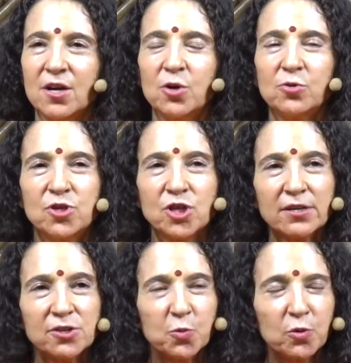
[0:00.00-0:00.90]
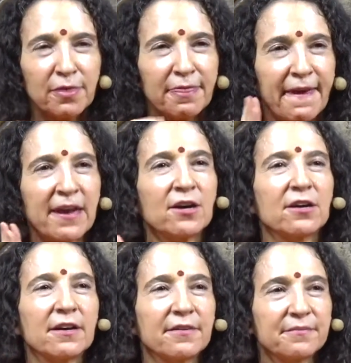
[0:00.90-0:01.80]
who just were
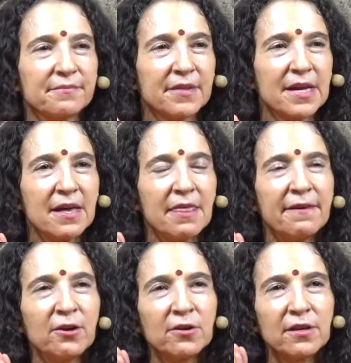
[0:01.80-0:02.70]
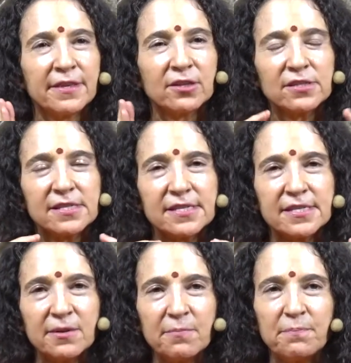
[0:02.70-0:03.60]
there. Their
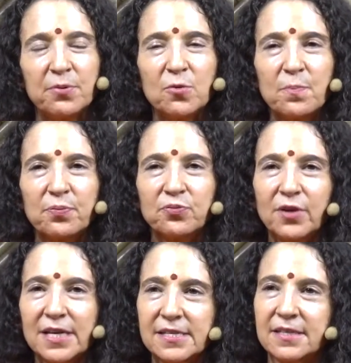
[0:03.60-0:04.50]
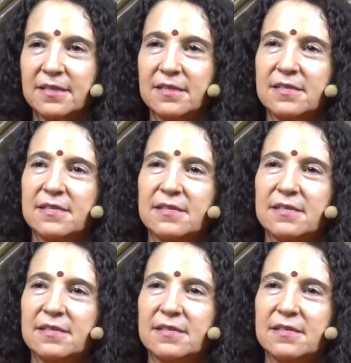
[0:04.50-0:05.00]
simple presence